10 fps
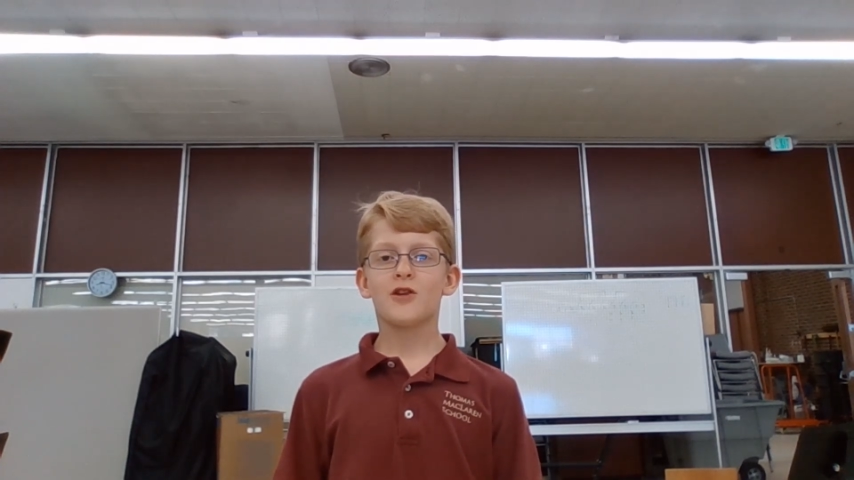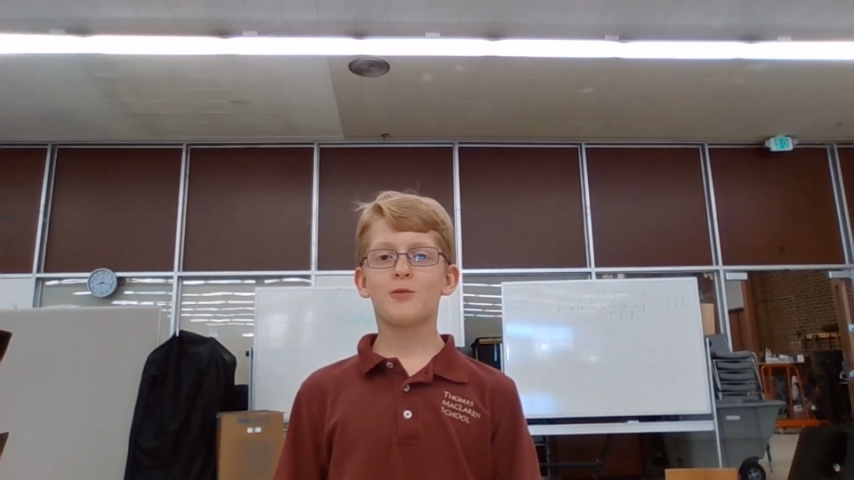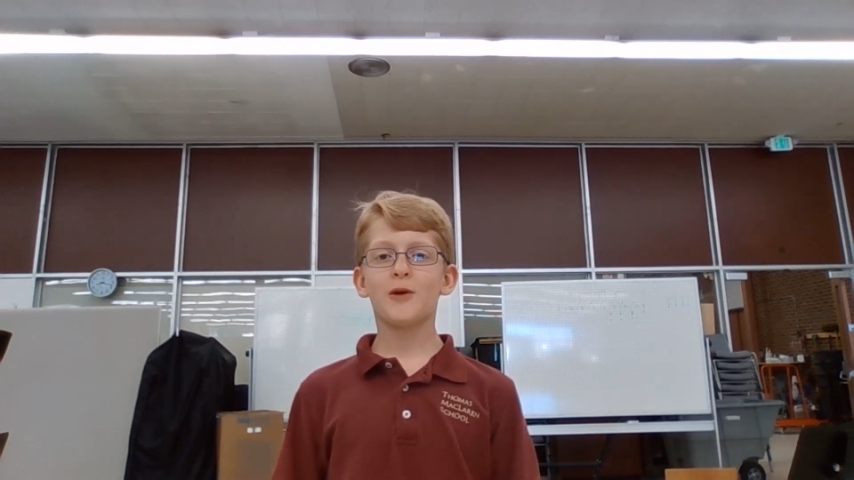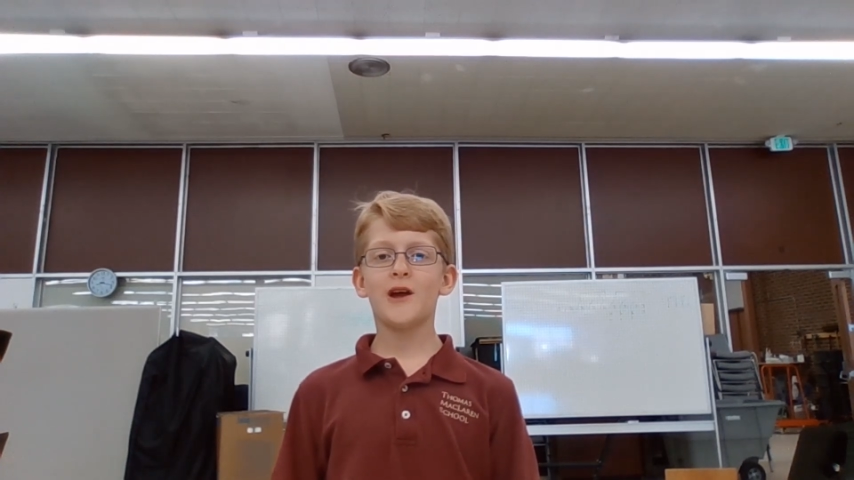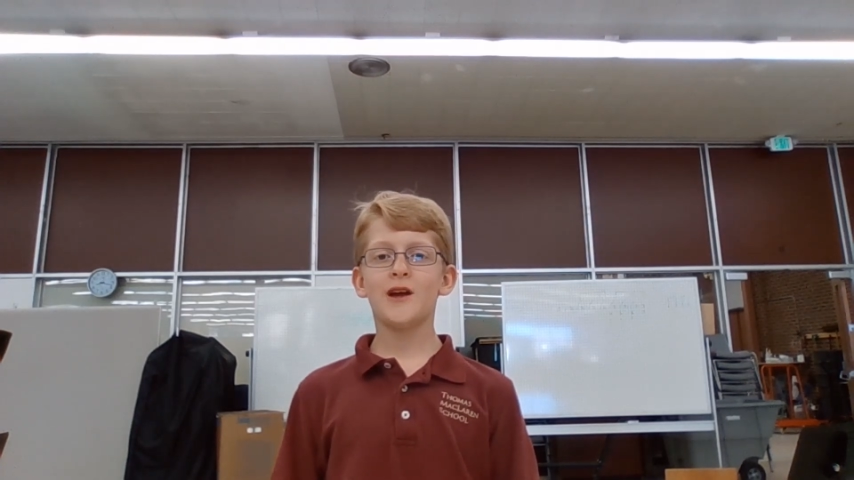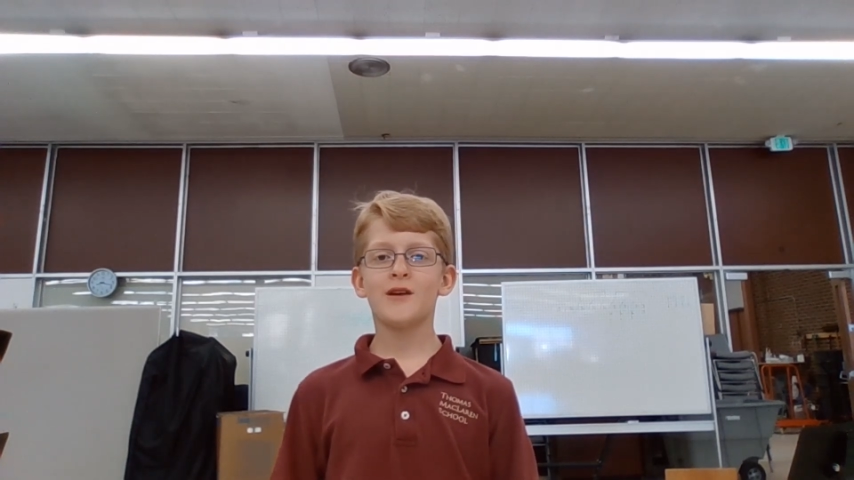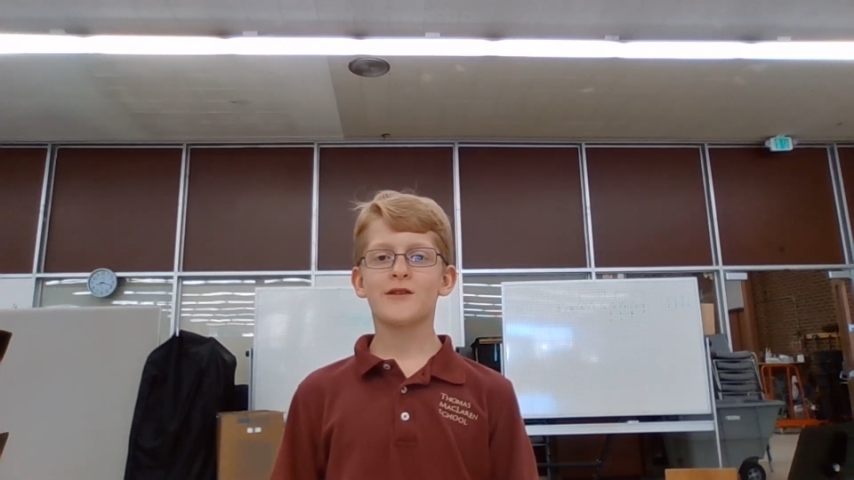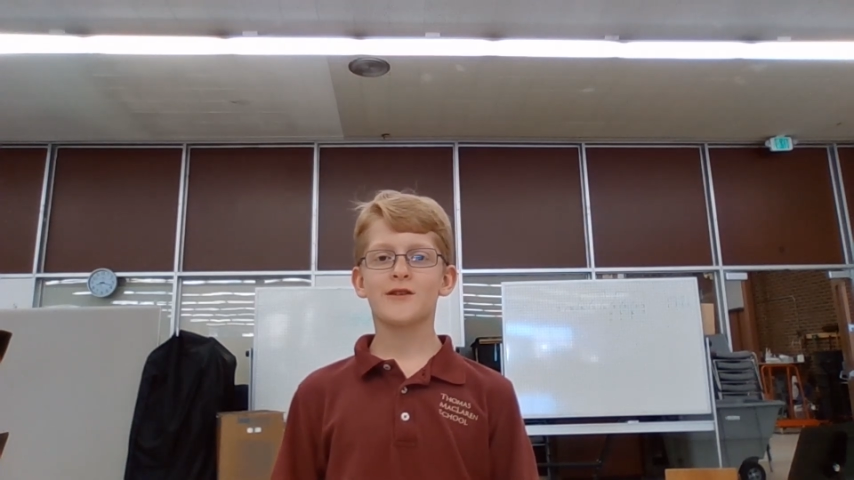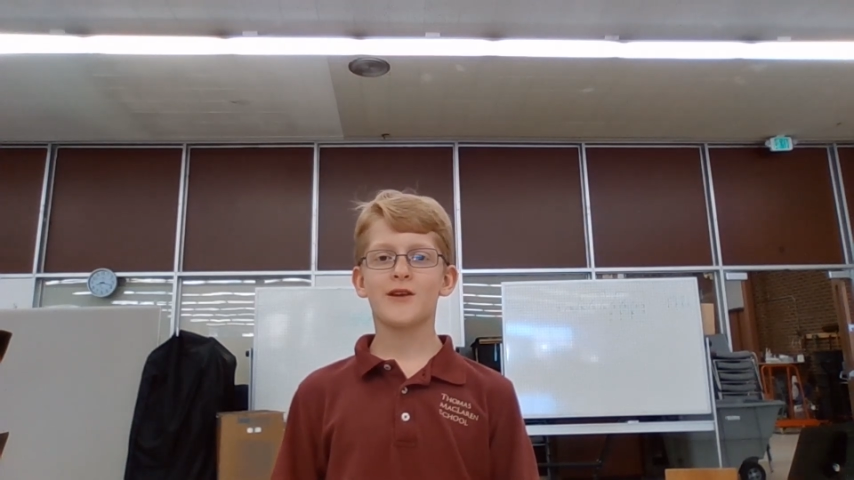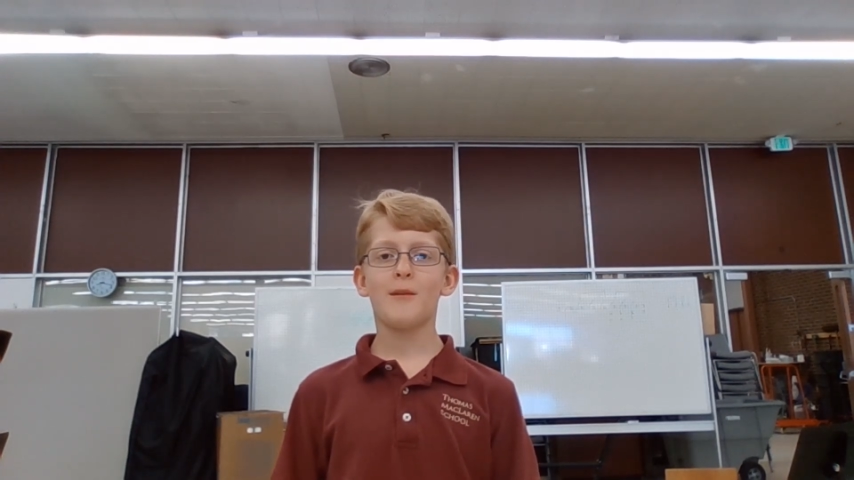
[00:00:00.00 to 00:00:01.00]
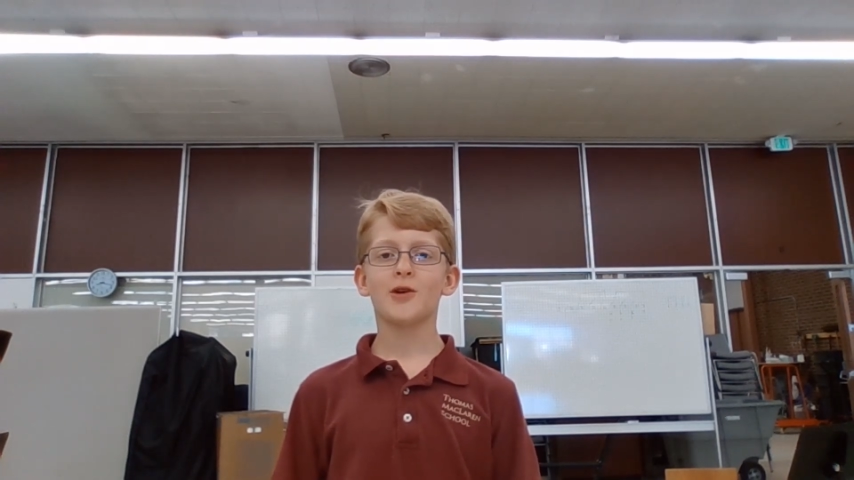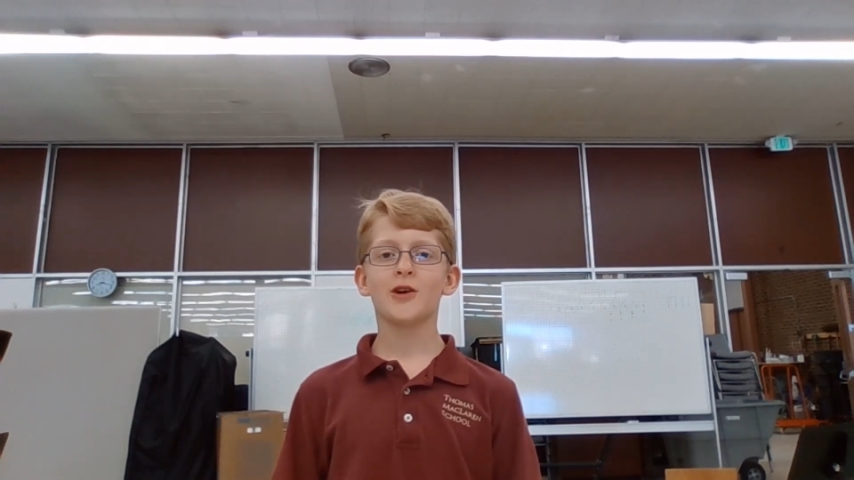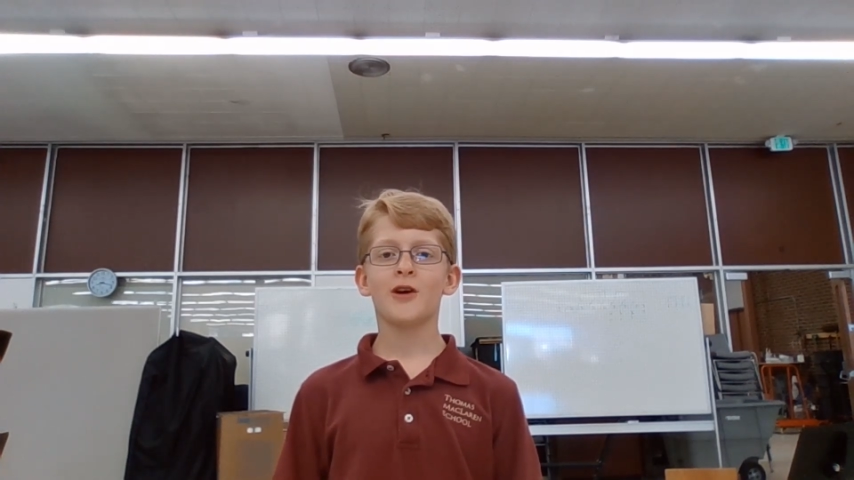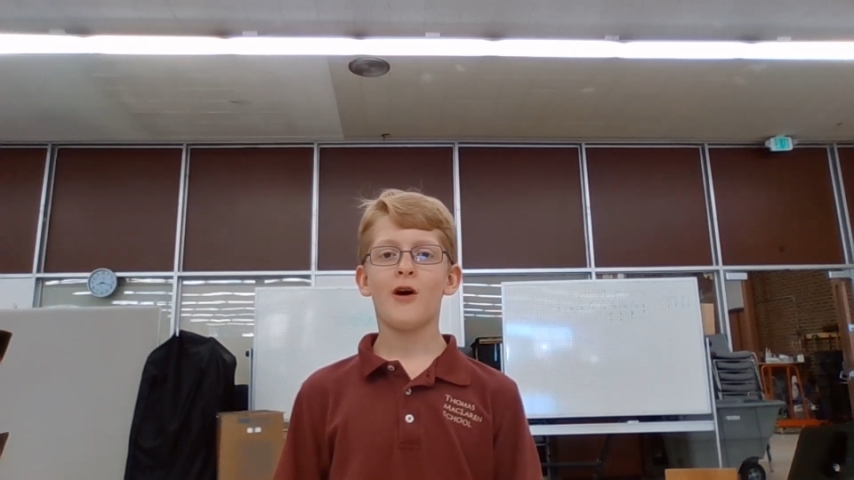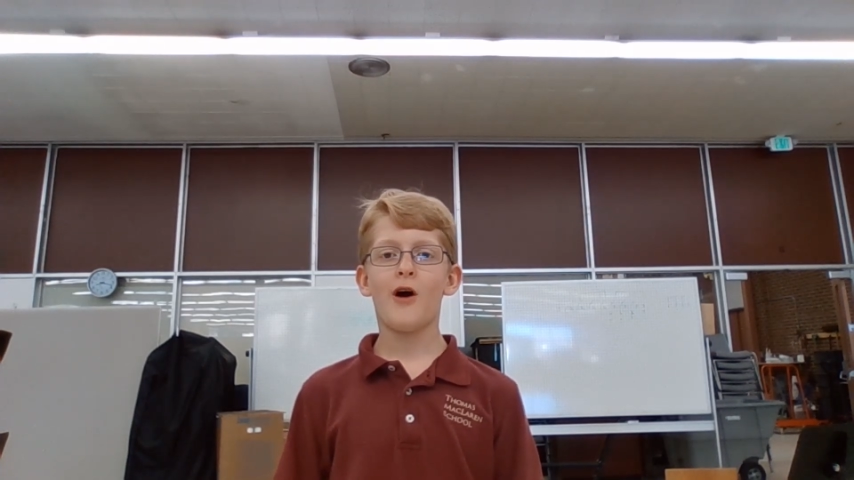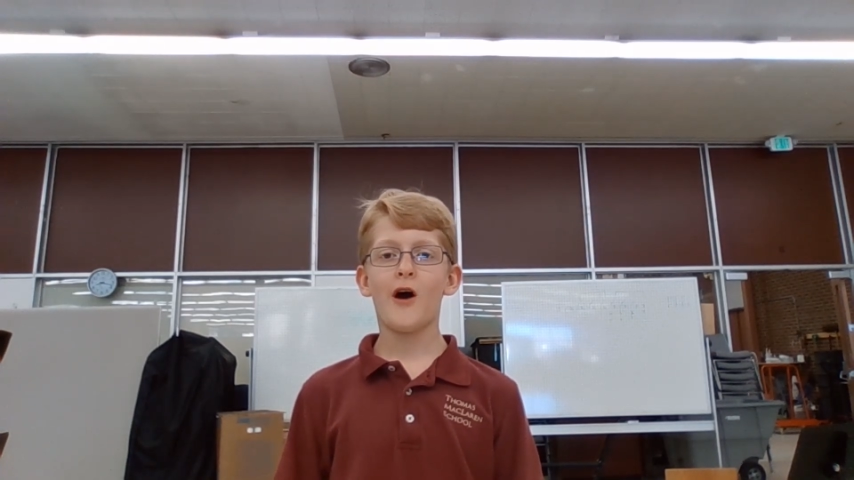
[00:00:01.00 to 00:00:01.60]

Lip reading: Spring, summer,